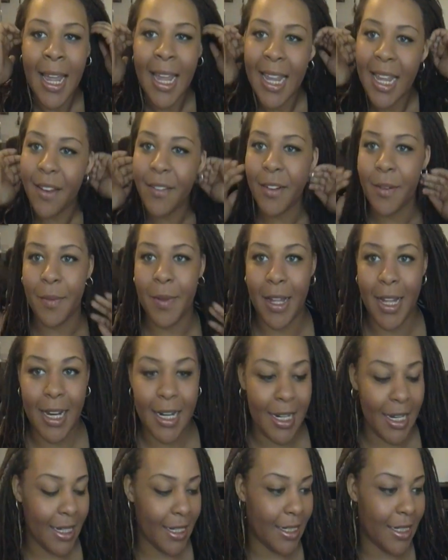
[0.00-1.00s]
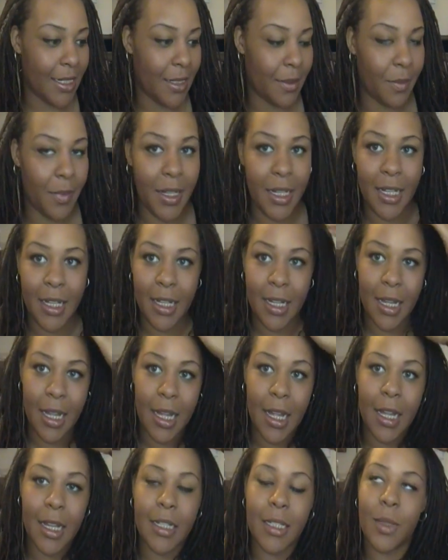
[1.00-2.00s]
Hey everybody, it's me. Uh,
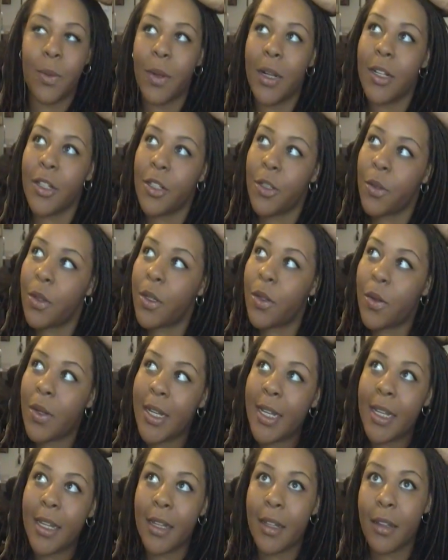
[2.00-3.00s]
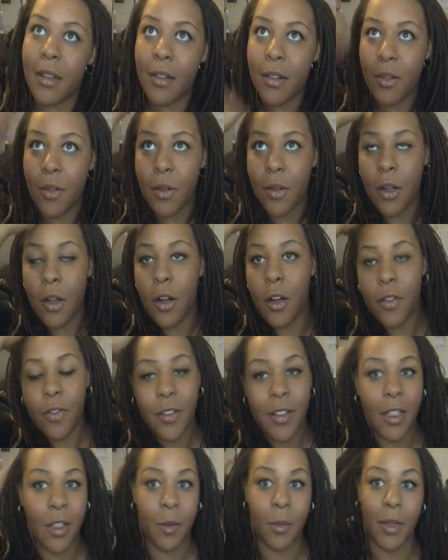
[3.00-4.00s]
I uh, just wanted to do a quick,
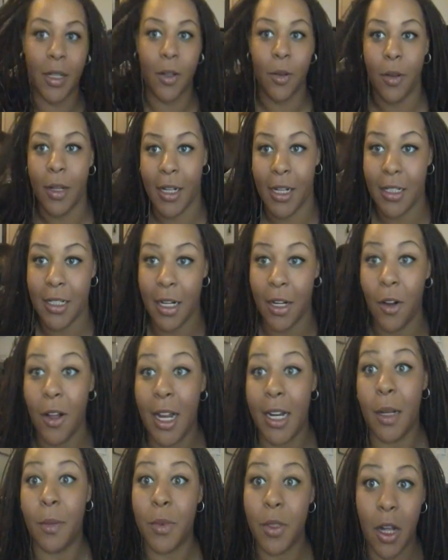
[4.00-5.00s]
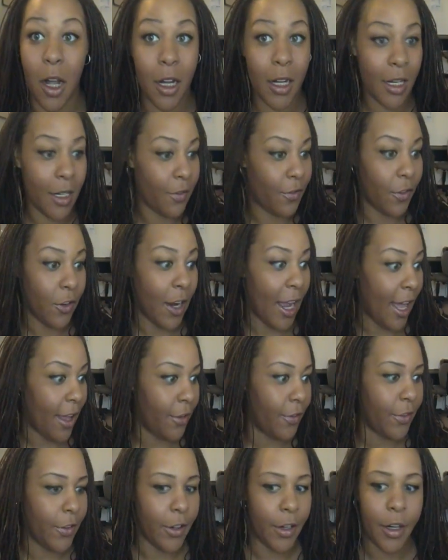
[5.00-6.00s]
hopefully it'll be quick because I know I end up talking
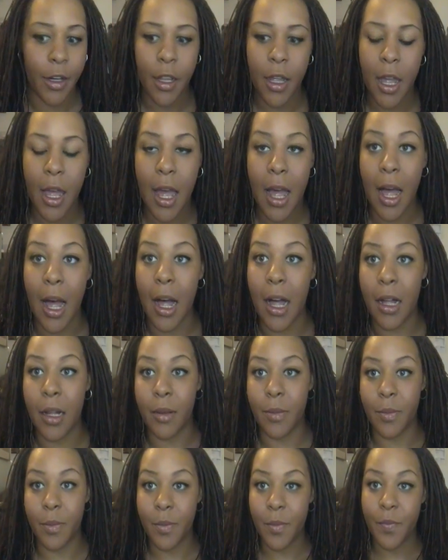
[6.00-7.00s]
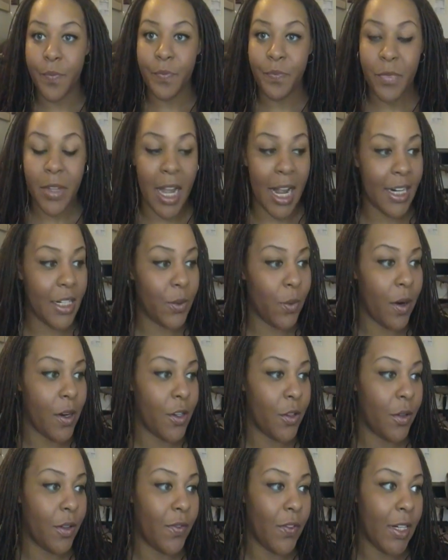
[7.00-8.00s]
forever. Um, I just
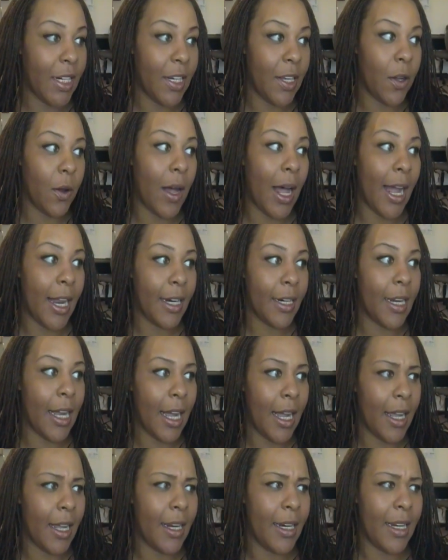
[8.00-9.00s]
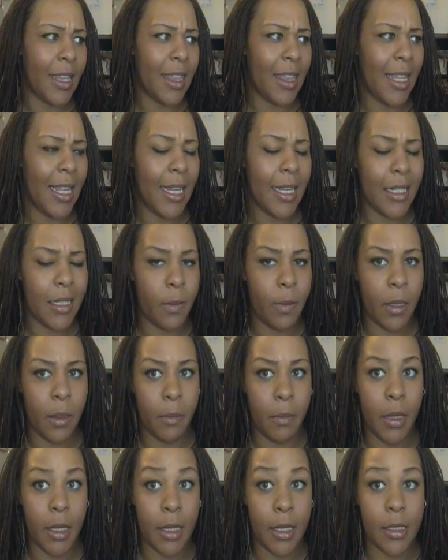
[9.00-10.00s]
want to do a video. I, I think it's been
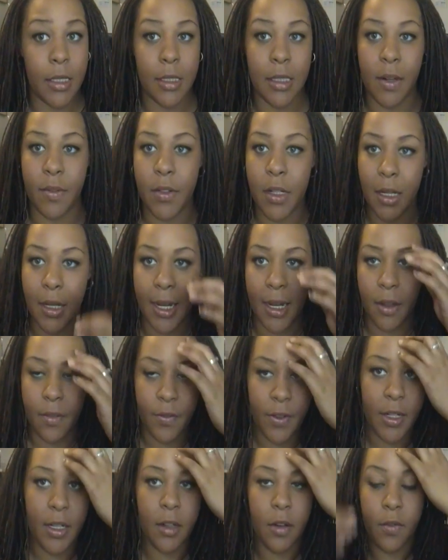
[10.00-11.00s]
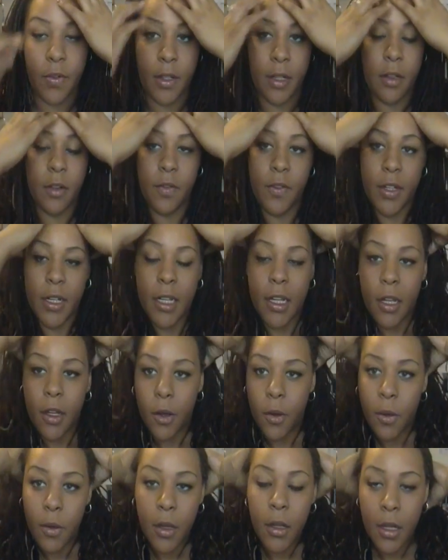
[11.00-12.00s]
a minute since I've done like a video, video,
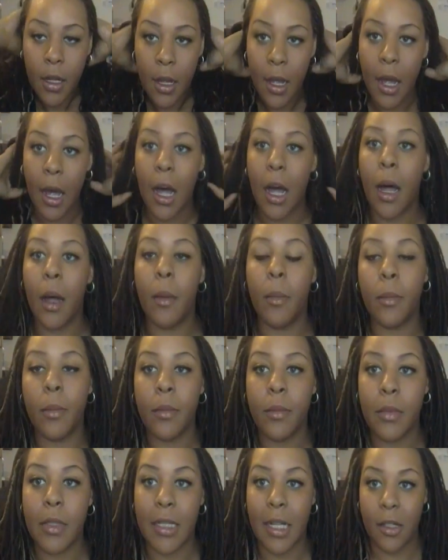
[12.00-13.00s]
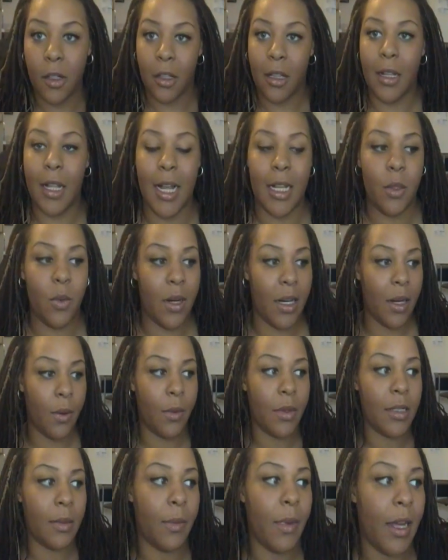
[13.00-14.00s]
video. Um, cause I know the last one I did
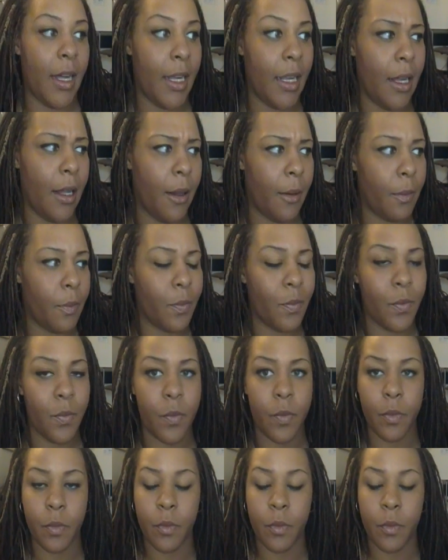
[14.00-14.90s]
was my, um,